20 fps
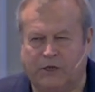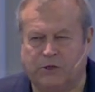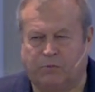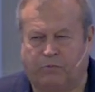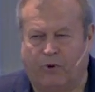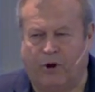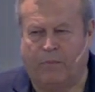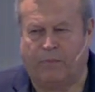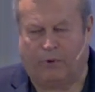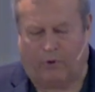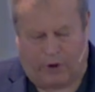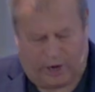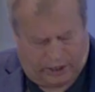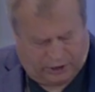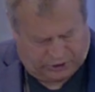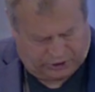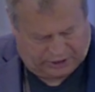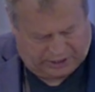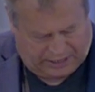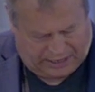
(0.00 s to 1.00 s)

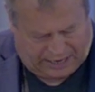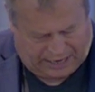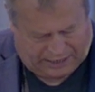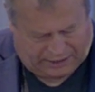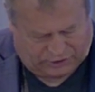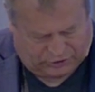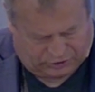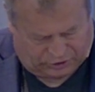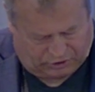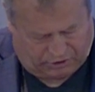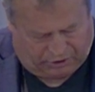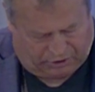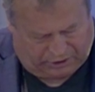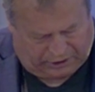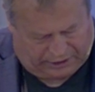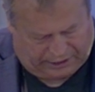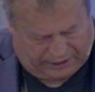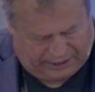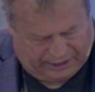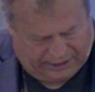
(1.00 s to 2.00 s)
preparation, and
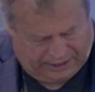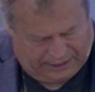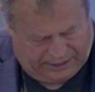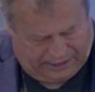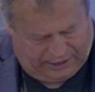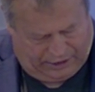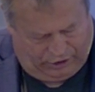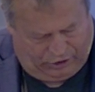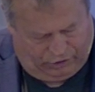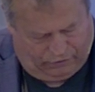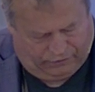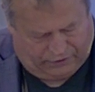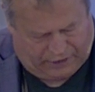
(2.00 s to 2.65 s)
certainly you've